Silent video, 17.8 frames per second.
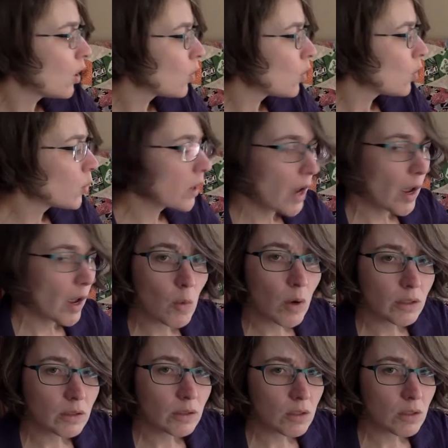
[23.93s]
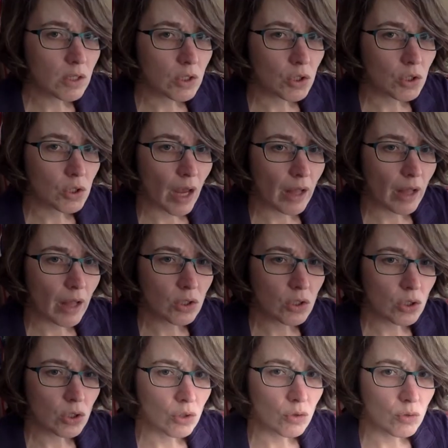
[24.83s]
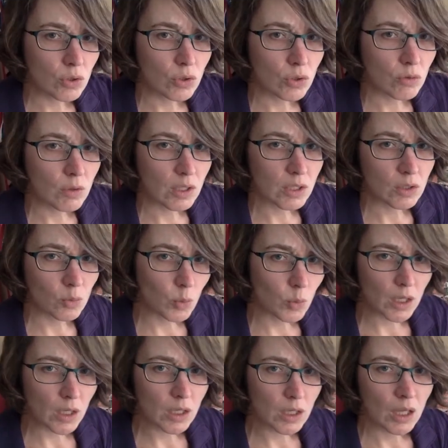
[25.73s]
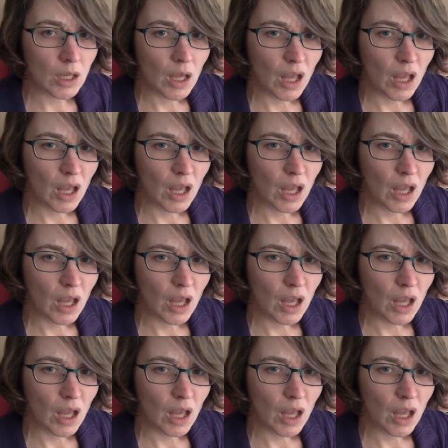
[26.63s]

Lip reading: What I want to challenge you to this week